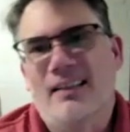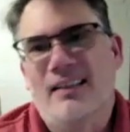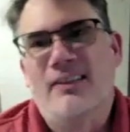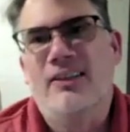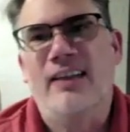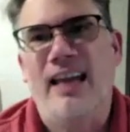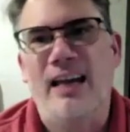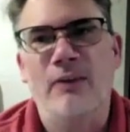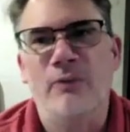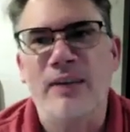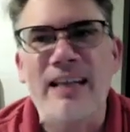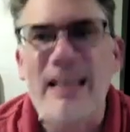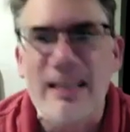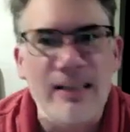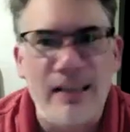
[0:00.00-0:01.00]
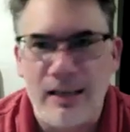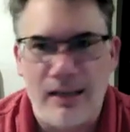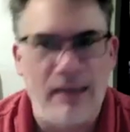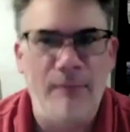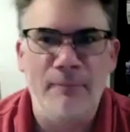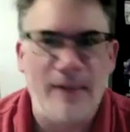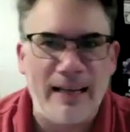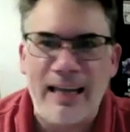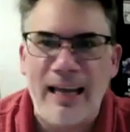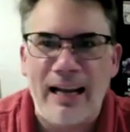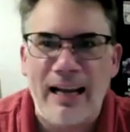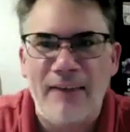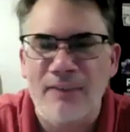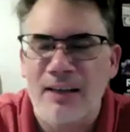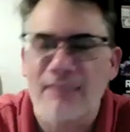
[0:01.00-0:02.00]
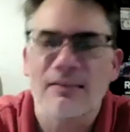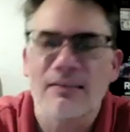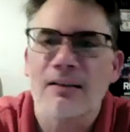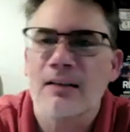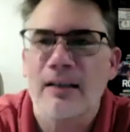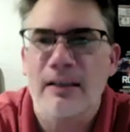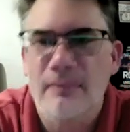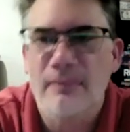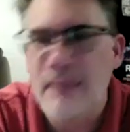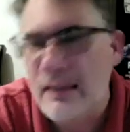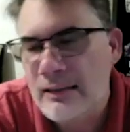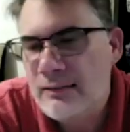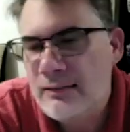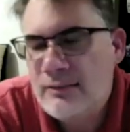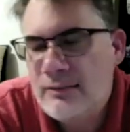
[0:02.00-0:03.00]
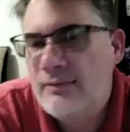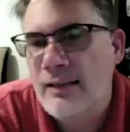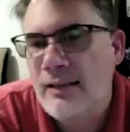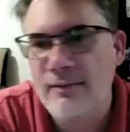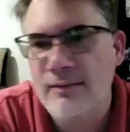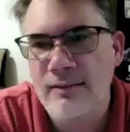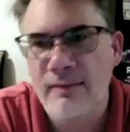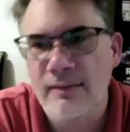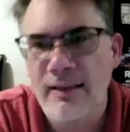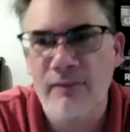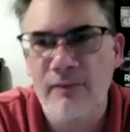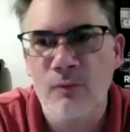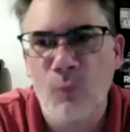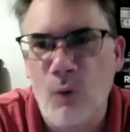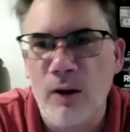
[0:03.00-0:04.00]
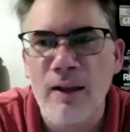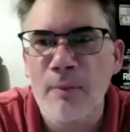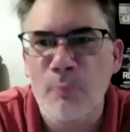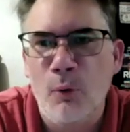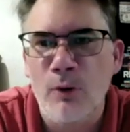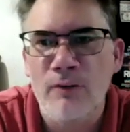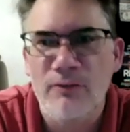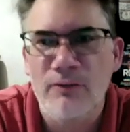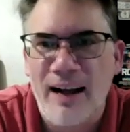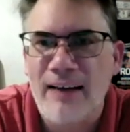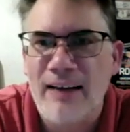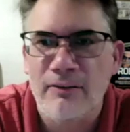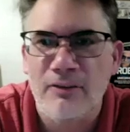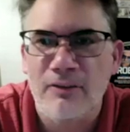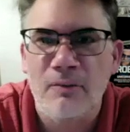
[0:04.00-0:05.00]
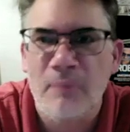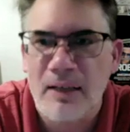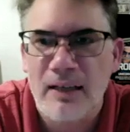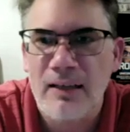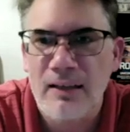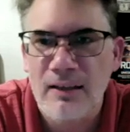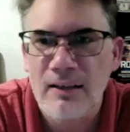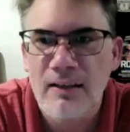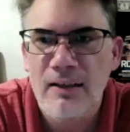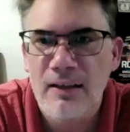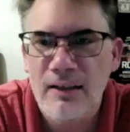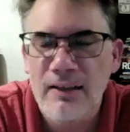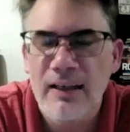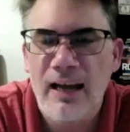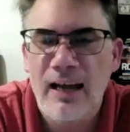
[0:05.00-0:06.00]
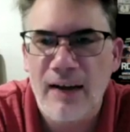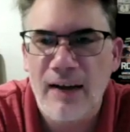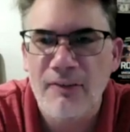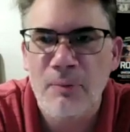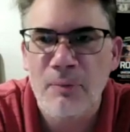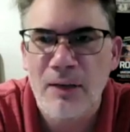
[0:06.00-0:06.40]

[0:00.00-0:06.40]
You can't read. Um, I can't have you as a client. that's it. That one important factor for me. You have yeah.